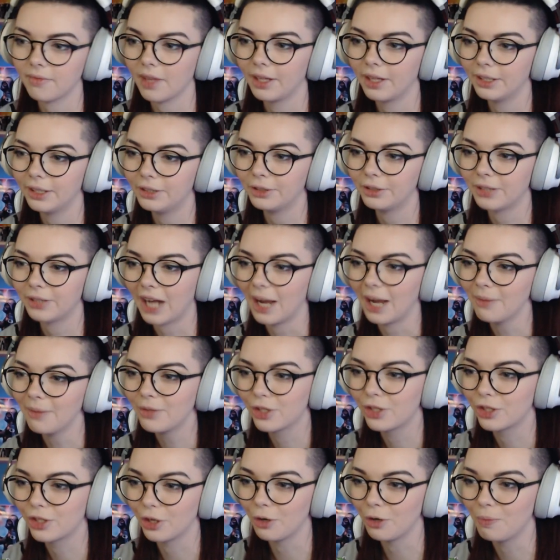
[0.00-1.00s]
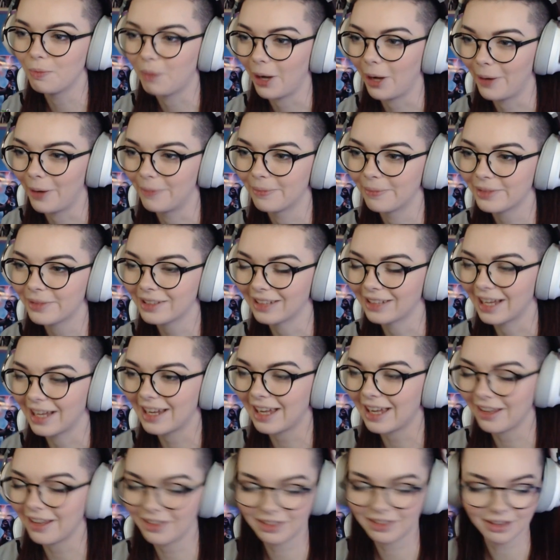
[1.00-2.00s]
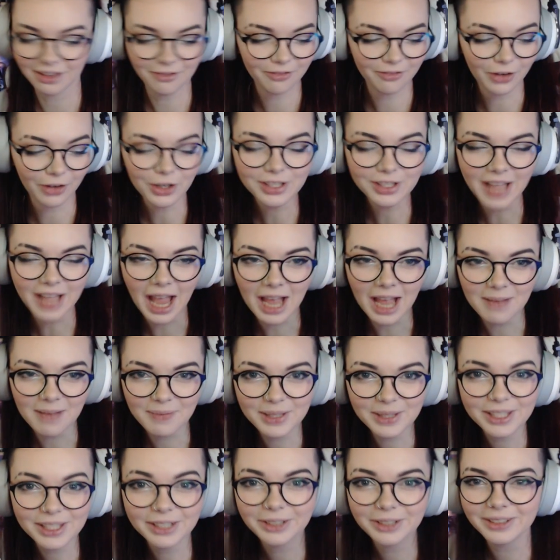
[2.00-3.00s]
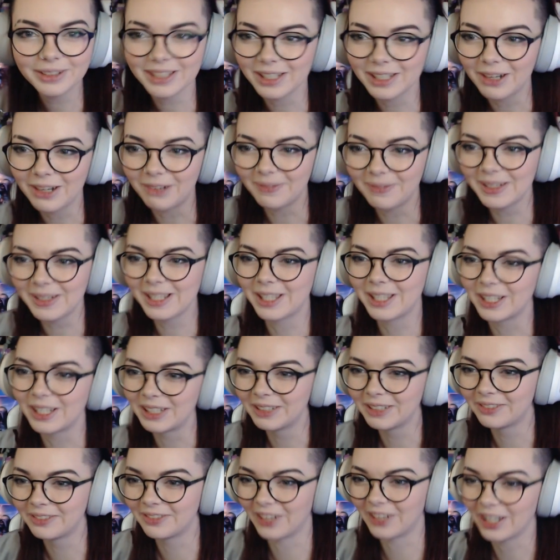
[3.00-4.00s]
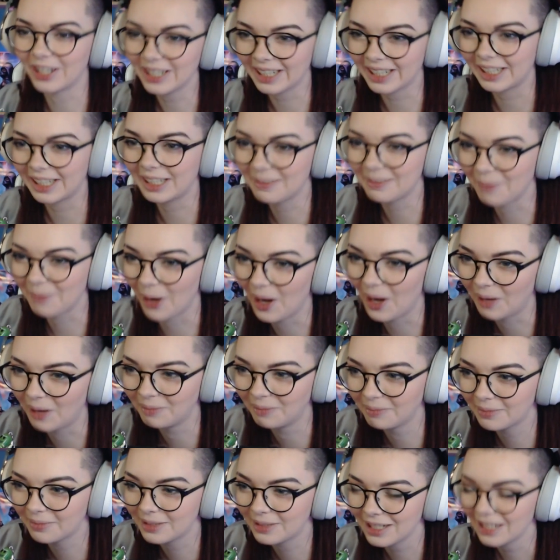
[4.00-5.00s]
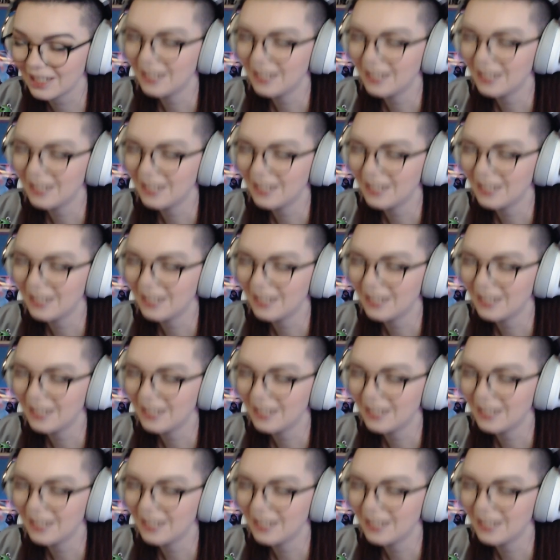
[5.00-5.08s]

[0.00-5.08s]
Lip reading: Dude, I'm so pumped. Like, the first episode has got me so fucking pumped.